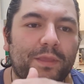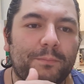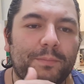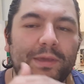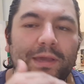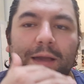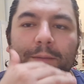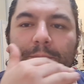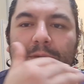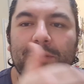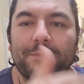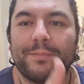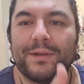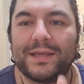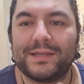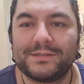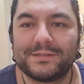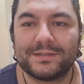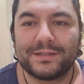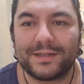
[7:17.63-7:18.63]
become
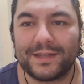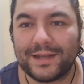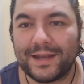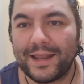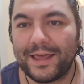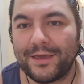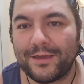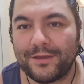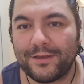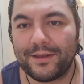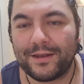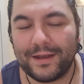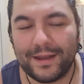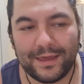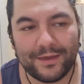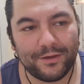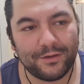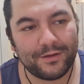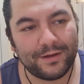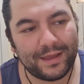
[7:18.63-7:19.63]
complacent and
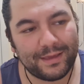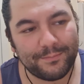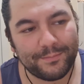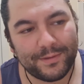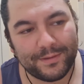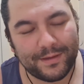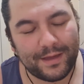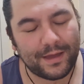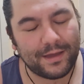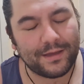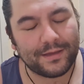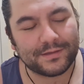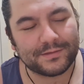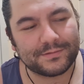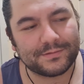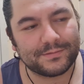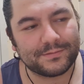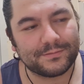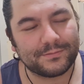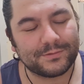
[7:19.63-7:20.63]

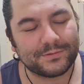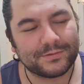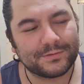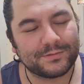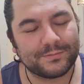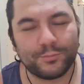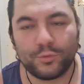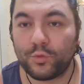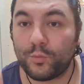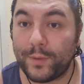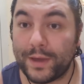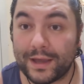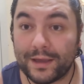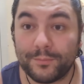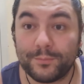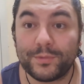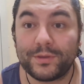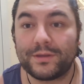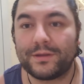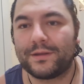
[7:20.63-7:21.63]
pull back a
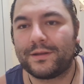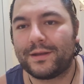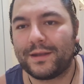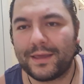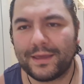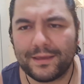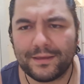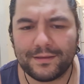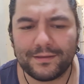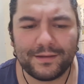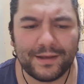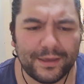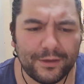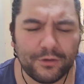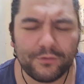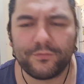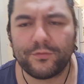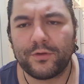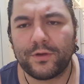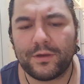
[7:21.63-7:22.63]
bit and lay
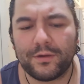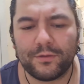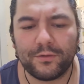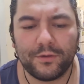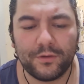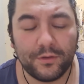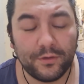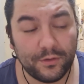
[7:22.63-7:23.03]
off our